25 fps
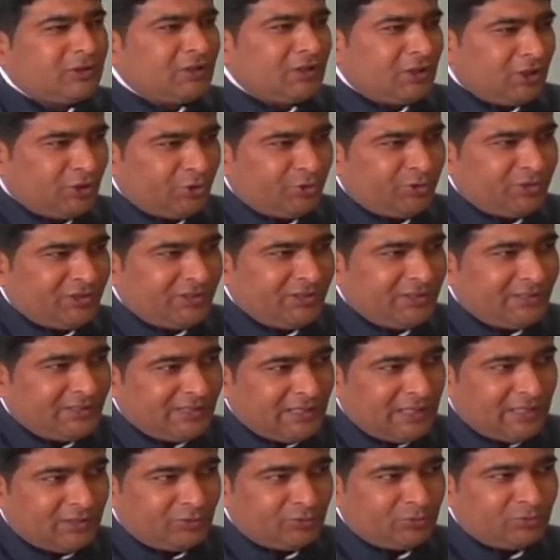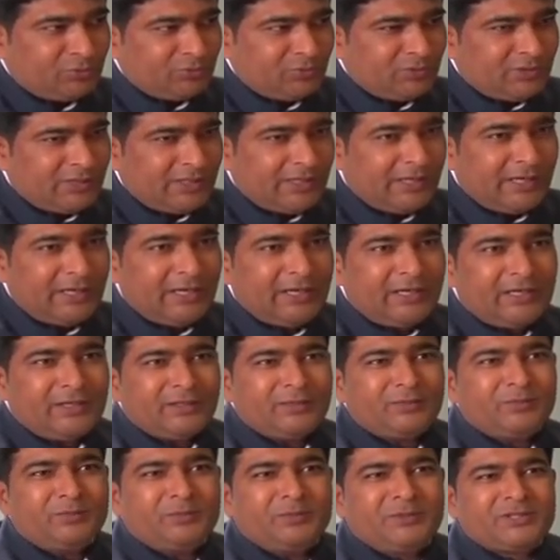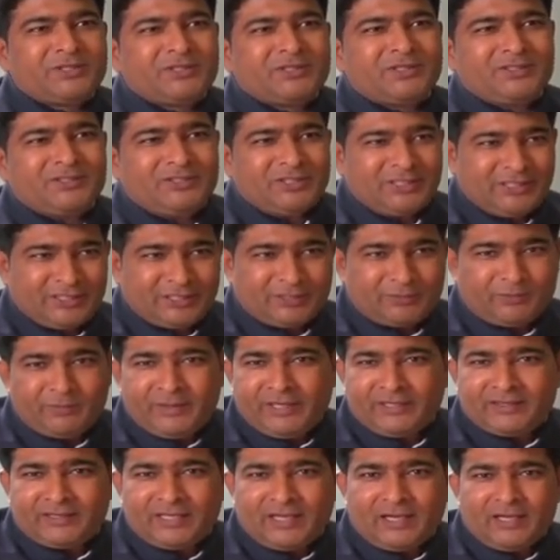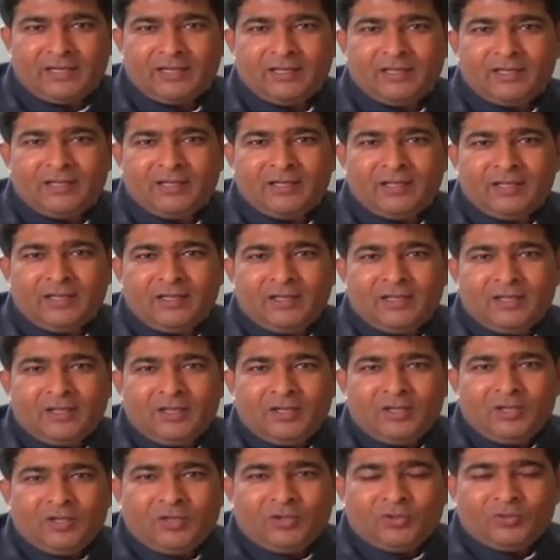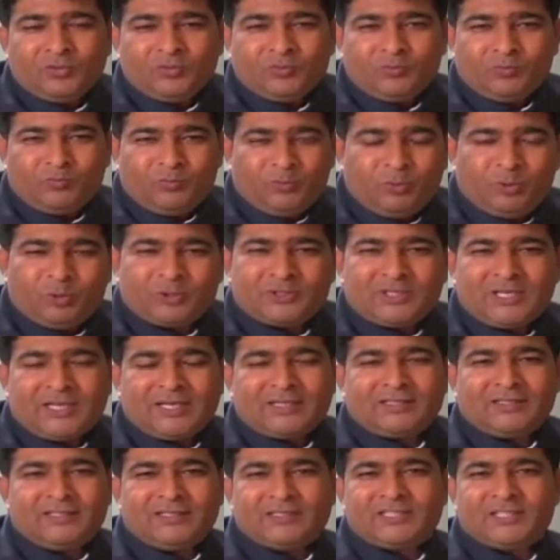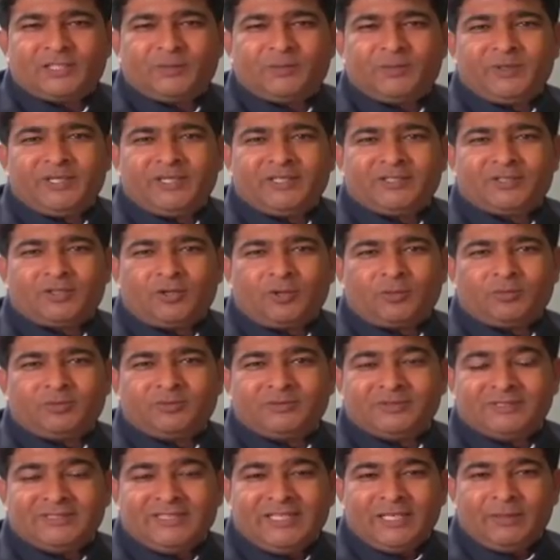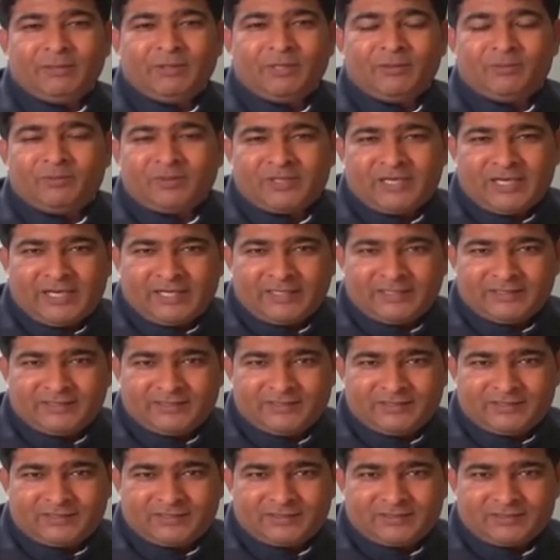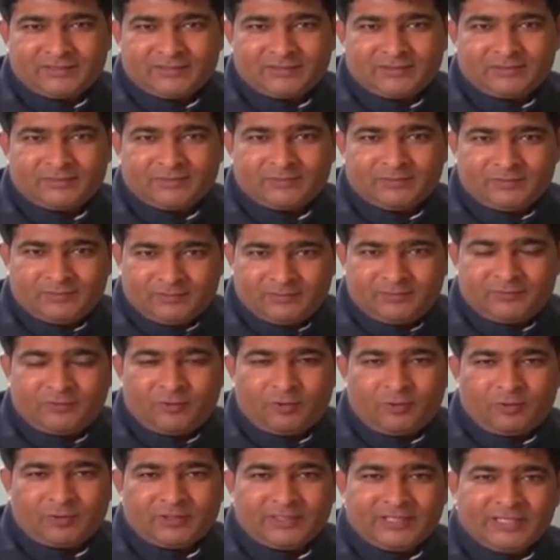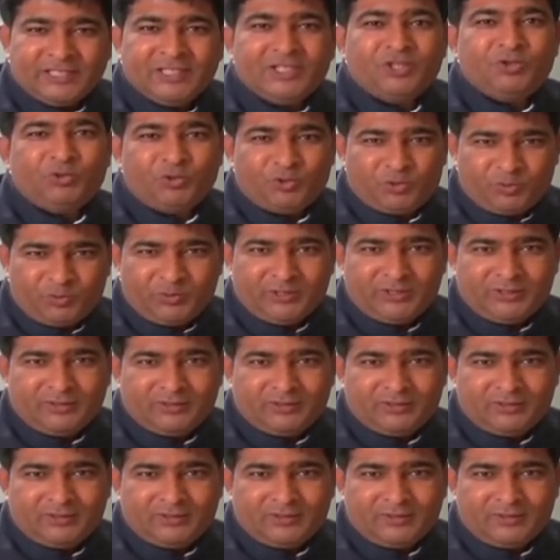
Noriaki Kano and Mr. Janak Mehta. Both are recipients of Deming Prize for individual.